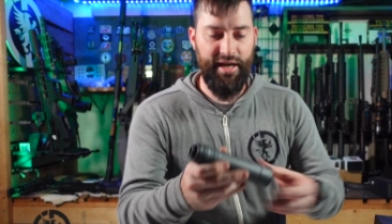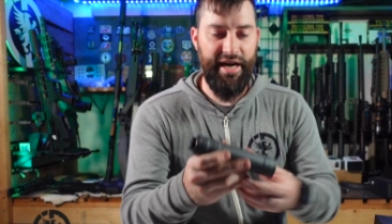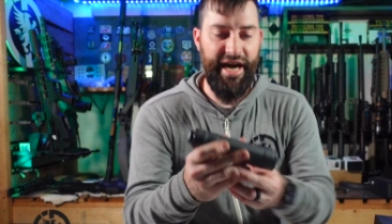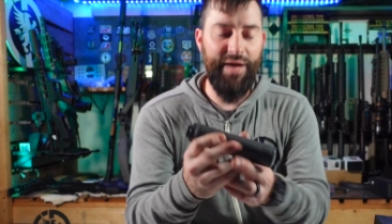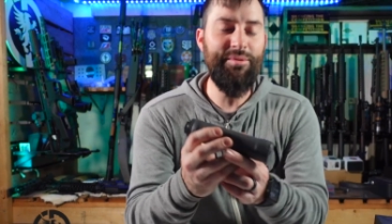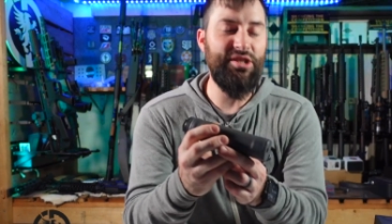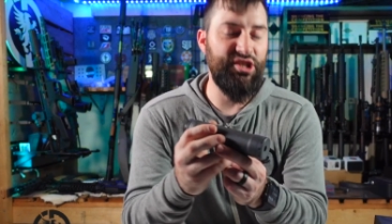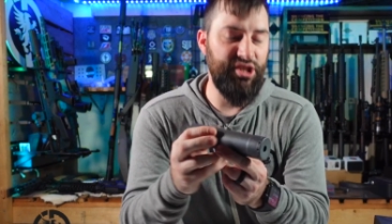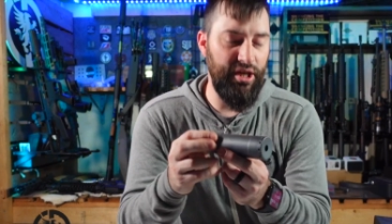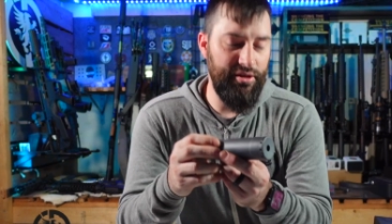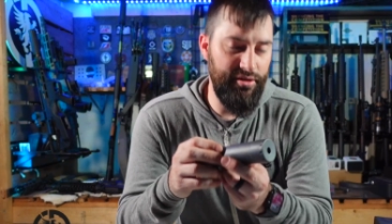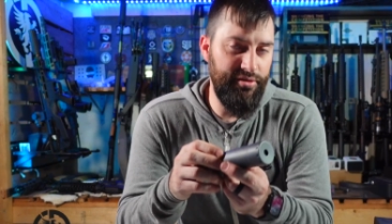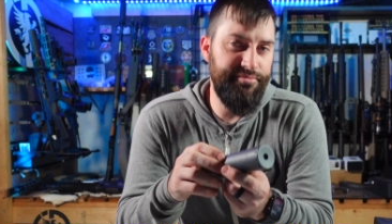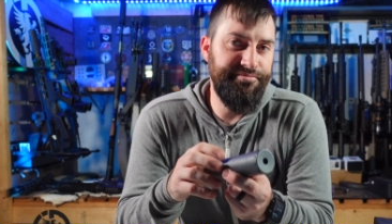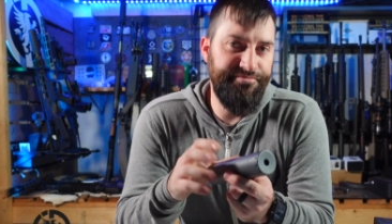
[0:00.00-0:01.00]
I'm a
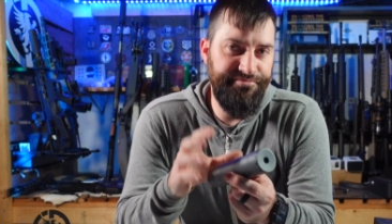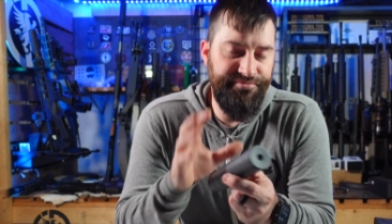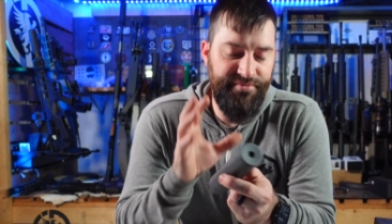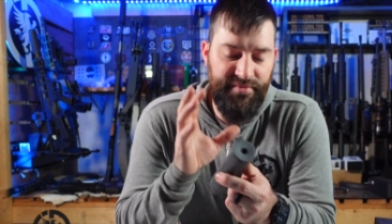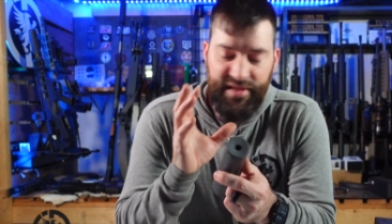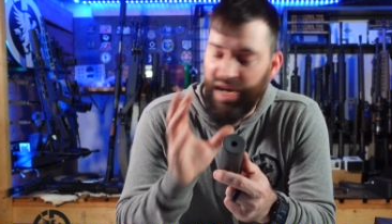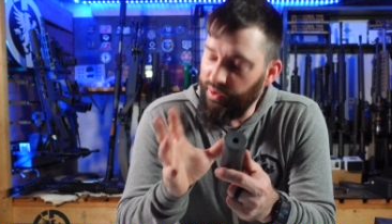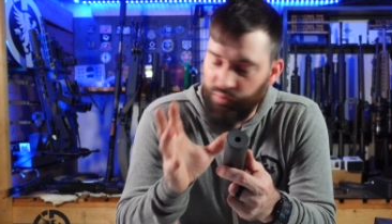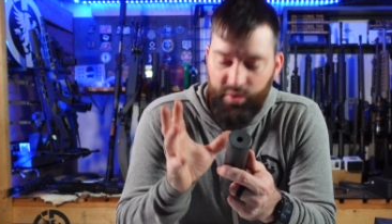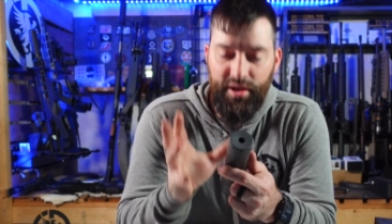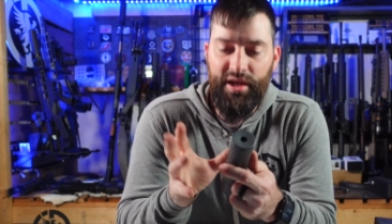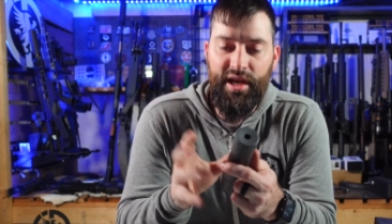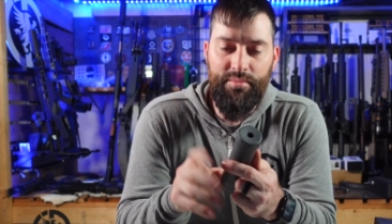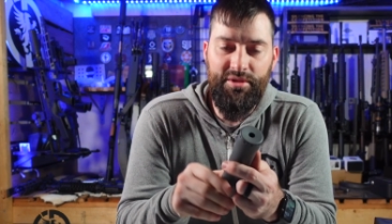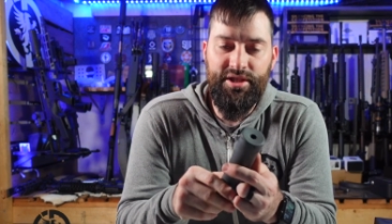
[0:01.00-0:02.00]
sucker. I
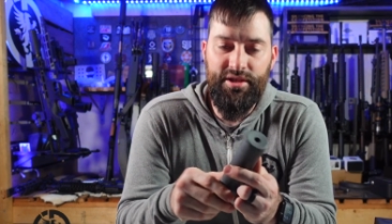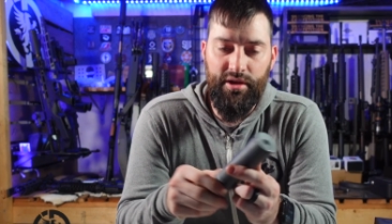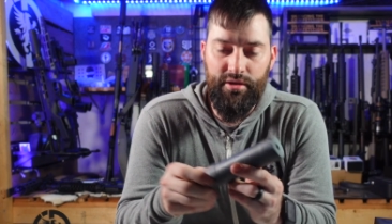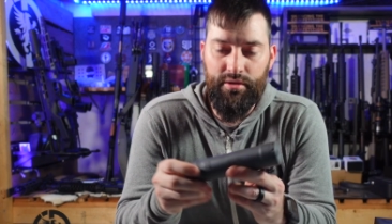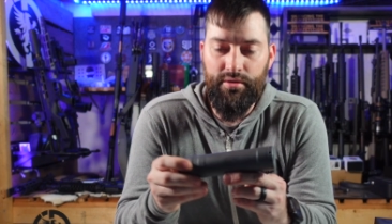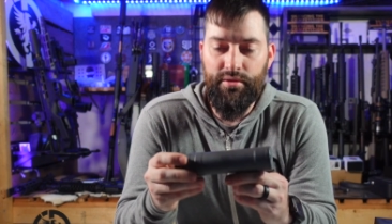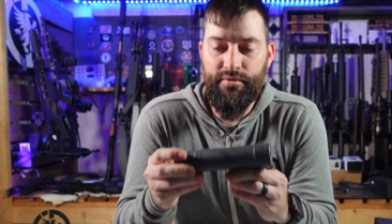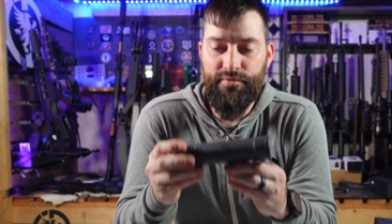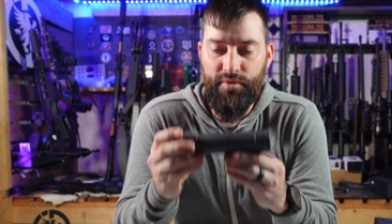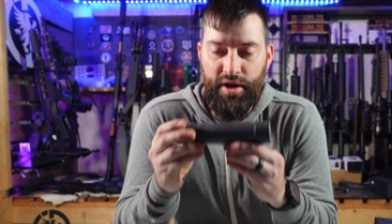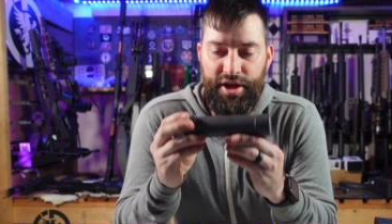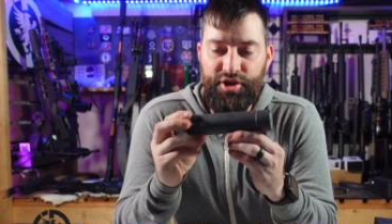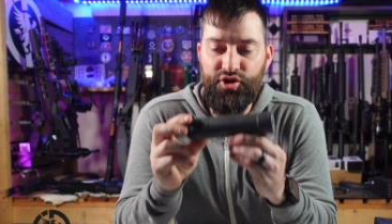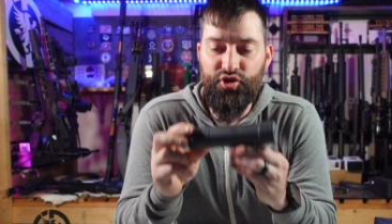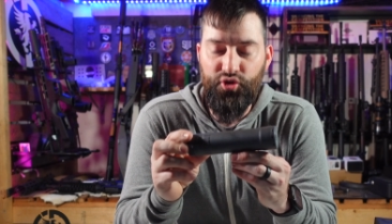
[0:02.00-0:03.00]
really am a sucker for
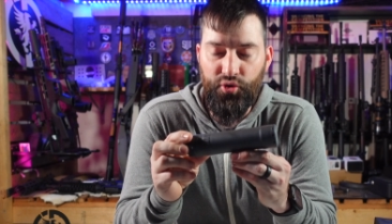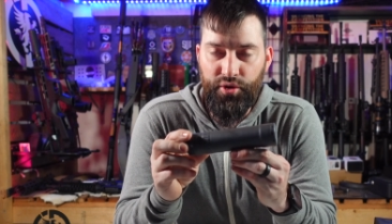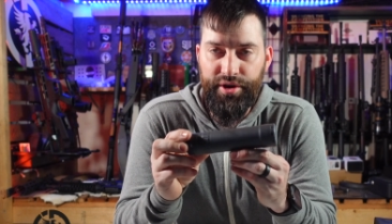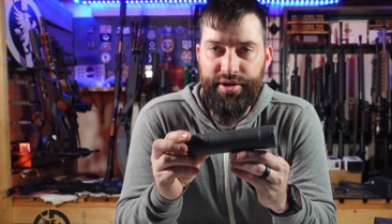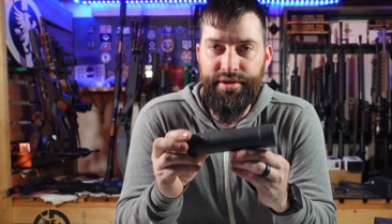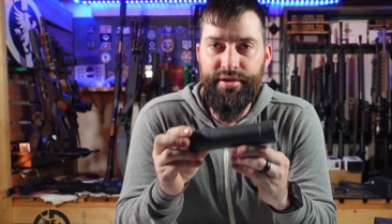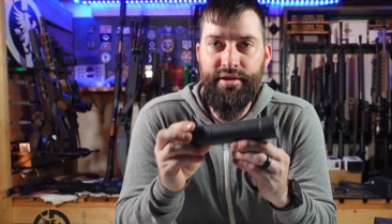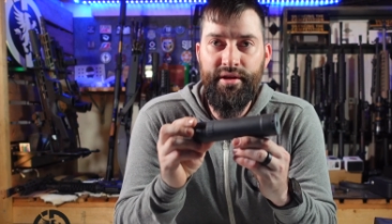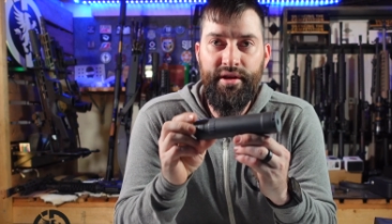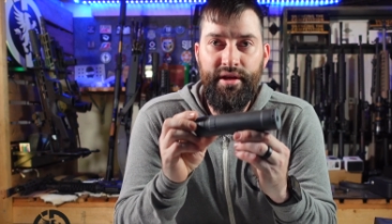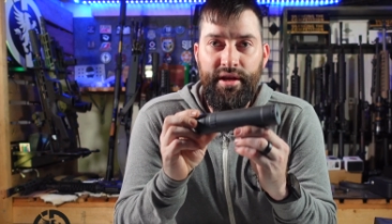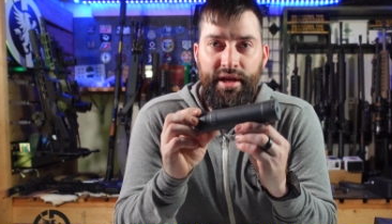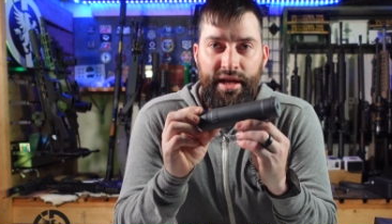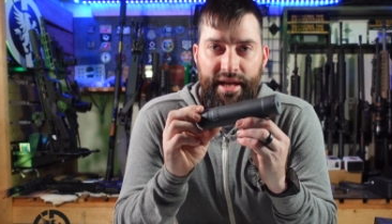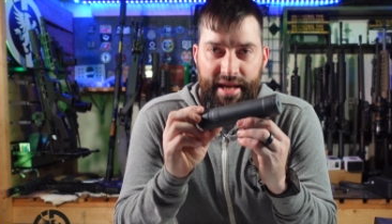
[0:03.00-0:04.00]
a good
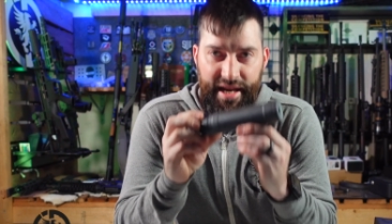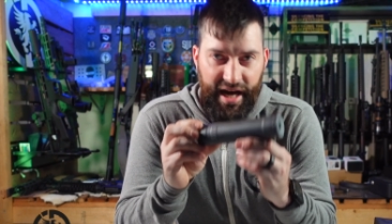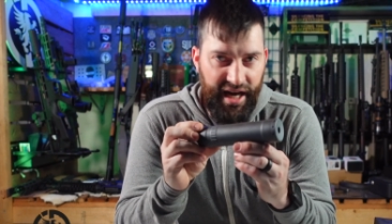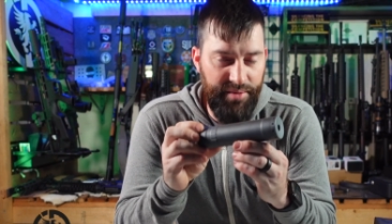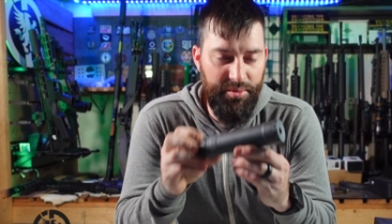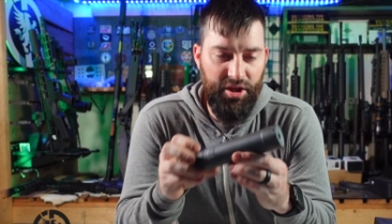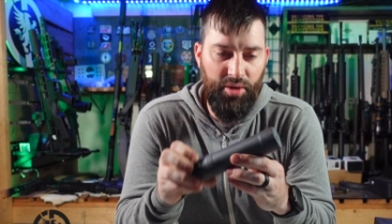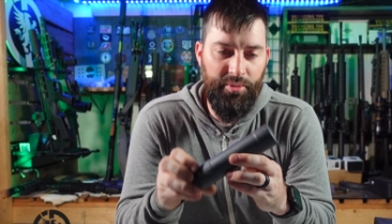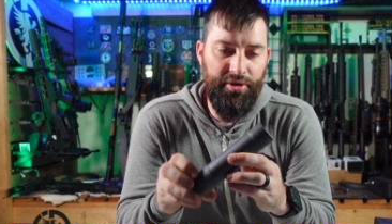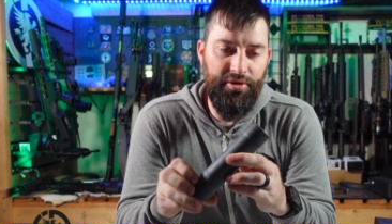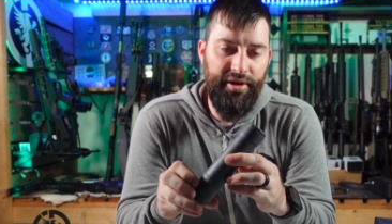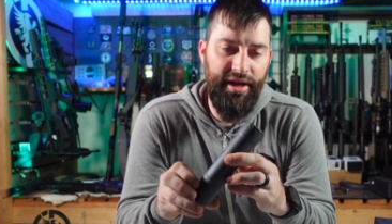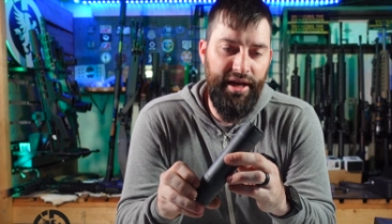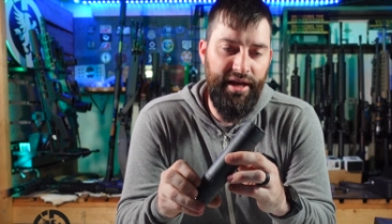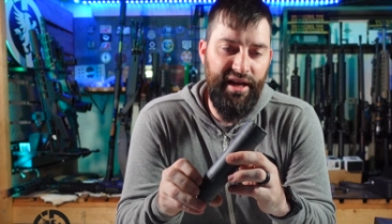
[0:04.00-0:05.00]

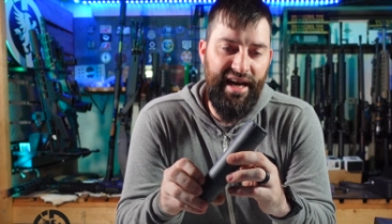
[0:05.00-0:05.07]
9mm can.